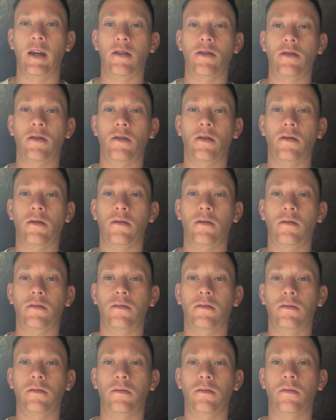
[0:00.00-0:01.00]

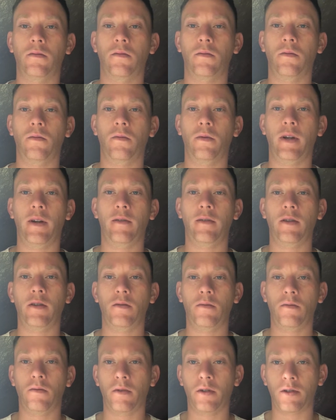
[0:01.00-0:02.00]
So, whenever
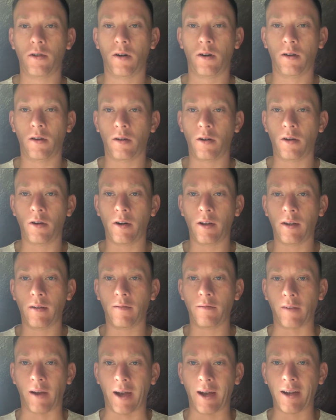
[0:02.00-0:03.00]
you want to start learning
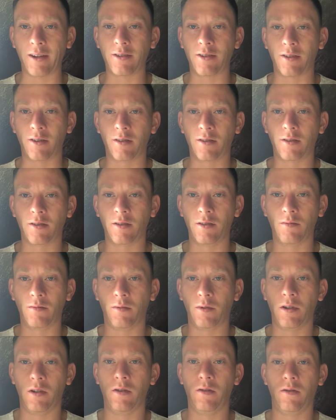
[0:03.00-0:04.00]
faster,
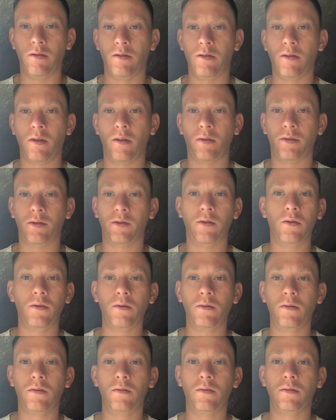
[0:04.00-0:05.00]
what do? You go to
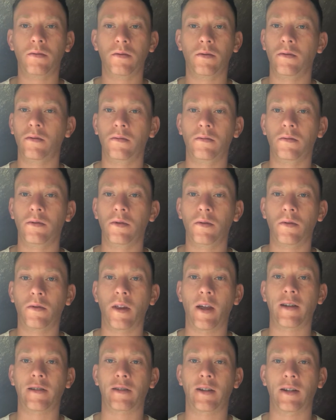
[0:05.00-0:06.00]
school, you do
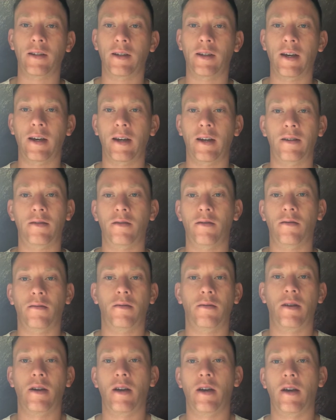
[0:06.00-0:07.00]
things like that. So,
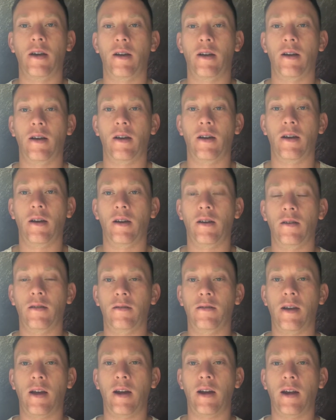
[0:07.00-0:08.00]
in
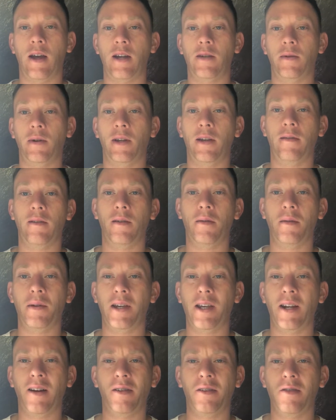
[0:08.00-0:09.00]
the day and age we live in, we
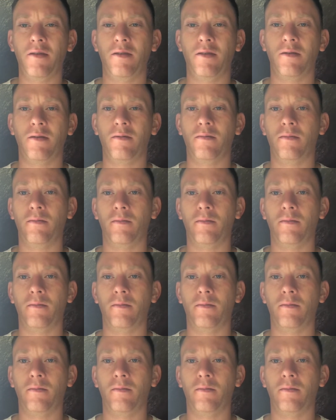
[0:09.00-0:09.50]
can get on YouTube.